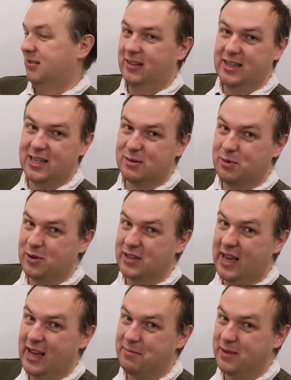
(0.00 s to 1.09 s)
What do you suppose
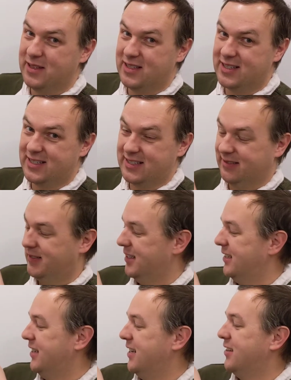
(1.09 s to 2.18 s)
happens
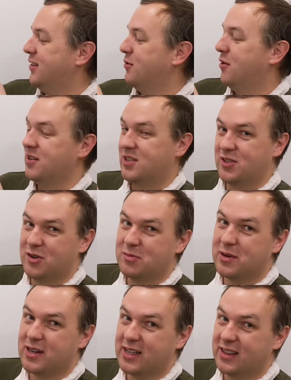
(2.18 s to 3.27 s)
when you throw a
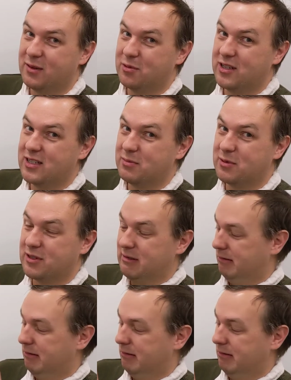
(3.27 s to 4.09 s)
snowball at the principal?